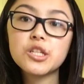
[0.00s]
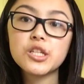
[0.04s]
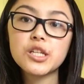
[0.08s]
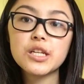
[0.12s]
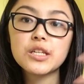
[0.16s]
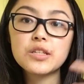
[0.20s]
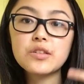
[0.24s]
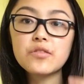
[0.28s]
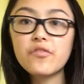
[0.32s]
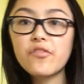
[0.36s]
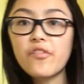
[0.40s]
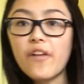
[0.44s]

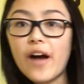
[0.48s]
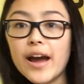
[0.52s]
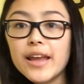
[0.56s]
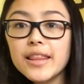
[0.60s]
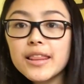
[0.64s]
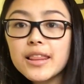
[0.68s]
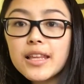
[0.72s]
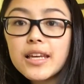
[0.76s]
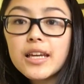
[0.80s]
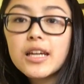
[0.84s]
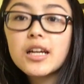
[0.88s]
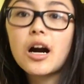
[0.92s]
she's
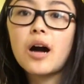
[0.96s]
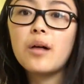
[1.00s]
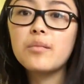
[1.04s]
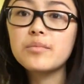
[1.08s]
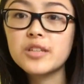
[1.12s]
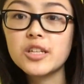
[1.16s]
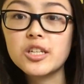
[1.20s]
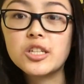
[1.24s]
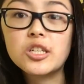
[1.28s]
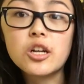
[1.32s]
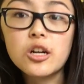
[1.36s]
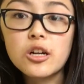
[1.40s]
finally come
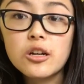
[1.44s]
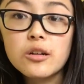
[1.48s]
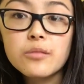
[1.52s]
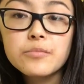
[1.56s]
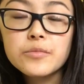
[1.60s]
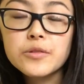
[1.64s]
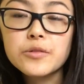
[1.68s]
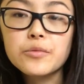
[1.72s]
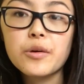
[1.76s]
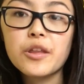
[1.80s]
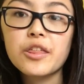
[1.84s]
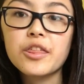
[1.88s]
to
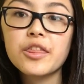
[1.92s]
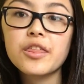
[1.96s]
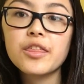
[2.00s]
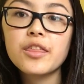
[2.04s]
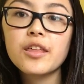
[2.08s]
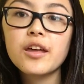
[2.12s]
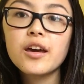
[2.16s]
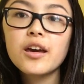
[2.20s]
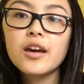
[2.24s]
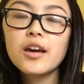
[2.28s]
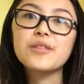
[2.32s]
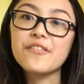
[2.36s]
terms with
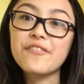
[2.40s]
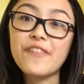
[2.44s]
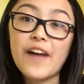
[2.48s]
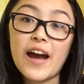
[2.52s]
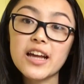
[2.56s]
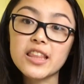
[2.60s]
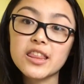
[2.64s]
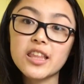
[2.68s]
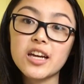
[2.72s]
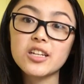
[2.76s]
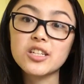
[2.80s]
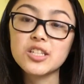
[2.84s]
the
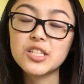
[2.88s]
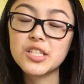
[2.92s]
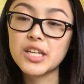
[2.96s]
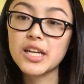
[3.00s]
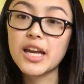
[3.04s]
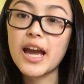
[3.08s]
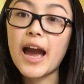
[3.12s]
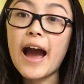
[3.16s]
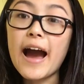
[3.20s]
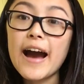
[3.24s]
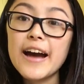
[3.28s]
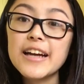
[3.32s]
fact that
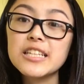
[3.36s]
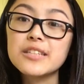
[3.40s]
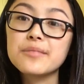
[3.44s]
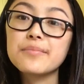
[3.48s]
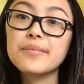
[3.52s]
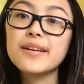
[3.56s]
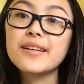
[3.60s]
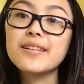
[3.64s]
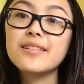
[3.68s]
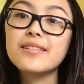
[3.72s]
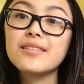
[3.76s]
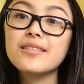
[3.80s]
she has
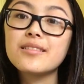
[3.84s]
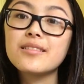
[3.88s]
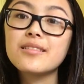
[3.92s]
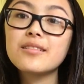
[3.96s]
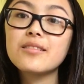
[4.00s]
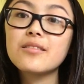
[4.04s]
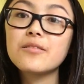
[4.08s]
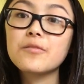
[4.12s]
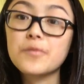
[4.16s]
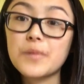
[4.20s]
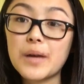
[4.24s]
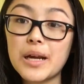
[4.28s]
been
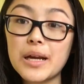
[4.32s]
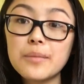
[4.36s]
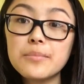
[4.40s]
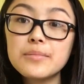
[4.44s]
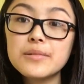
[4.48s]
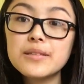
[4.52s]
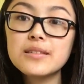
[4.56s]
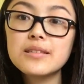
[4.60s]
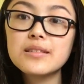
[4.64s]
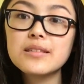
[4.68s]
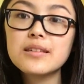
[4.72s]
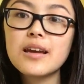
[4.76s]

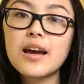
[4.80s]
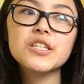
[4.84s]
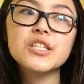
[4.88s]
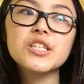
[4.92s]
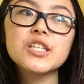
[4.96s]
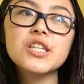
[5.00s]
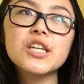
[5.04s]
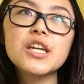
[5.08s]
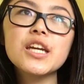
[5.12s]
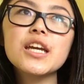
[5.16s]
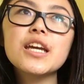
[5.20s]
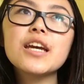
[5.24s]
raped,
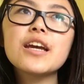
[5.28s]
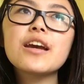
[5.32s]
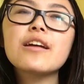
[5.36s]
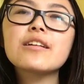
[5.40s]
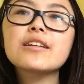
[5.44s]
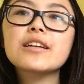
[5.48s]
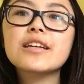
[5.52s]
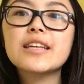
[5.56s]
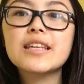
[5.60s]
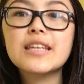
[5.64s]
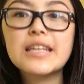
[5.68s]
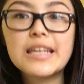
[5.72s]
she
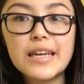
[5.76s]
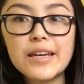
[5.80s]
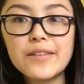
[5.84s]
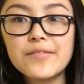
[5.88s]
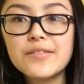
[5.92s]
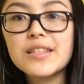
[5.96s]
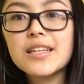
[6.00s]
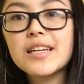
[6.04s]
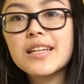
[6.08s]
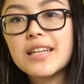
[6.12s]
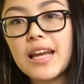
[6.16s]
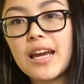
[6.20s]

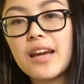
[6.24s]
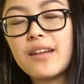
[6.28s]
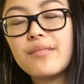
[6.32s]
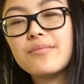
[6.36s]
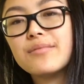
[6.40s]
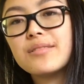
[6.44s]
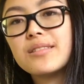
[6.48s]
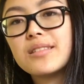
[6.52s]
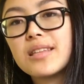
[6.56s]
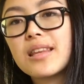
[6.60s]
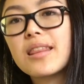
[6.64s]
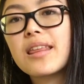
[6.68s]
gives a
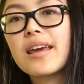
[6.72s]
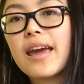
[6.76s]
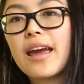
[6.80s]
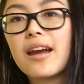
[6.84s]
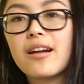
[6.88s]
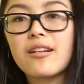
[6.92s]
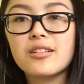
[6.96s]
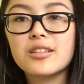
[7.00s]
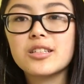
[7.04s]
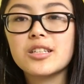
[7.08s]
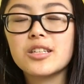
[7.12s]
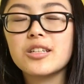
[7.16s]
name to the
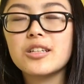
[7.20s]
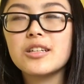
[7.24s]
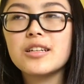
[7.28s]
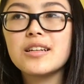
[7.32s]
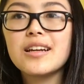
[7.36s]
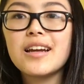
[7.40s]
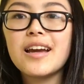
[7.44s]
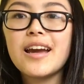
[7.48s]
character,